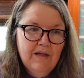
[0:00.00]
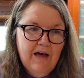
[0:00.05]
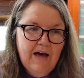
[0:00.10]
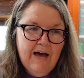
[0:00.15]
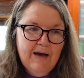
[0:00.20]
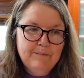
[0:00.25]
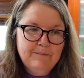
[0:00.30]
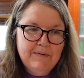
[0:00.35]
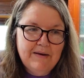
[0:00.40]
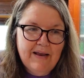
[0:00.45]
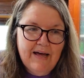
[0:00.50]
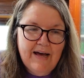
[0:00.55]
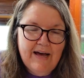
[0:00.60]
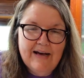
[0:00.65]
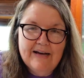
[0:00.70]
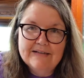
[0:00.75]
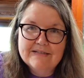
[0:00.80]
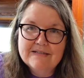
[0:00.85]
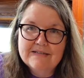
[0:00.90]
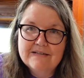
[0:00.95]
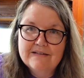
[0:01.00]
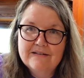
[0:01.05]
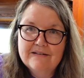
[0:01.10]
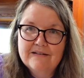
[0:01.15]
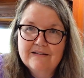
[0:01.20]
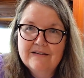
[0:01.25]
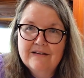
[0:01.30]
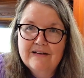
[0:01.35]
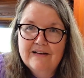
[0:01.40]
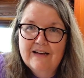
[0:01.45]
not
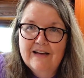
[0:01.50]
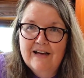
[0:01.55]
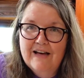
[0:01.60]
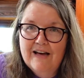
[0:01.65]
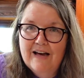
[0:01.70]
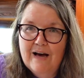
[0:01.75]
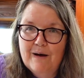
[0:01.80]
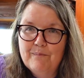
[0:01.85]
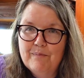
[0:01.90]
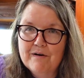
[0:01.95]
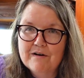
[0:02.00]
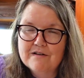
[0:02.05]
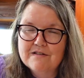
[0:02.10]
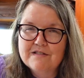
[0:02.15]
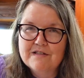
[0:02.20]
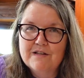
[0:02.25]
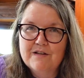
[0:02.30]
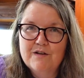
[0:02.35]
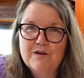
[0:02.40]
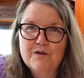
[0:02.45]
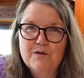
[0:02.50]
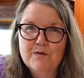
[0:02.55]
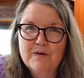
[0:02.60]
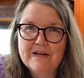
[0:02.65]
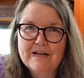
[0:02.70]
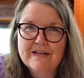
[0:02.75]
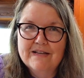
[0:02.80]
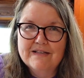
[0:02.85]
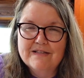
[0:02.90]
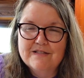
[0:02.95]
a person who
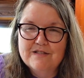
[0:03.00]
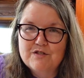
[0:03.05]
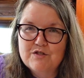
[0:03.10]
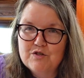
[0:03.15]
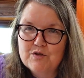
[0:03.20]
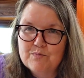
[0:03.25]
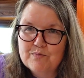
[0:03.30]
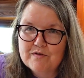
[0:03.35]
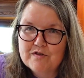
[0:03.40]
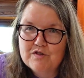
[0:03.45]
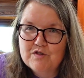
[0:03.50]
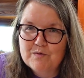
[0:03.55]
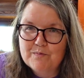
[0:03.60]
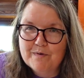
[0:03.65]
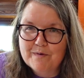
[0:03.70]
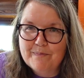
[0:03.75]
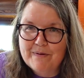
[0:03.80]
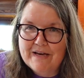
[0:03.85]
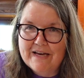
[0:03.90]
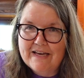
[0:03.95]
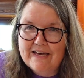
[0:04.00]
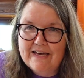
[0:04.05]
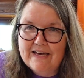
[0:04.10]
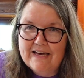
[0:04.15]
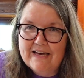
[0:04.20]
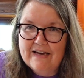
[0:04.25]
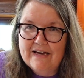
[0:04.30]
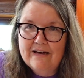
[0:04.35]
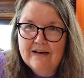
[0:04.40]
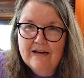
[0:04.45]
is super, super
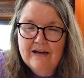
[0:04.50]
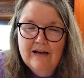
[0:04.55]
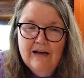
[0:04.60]
picky.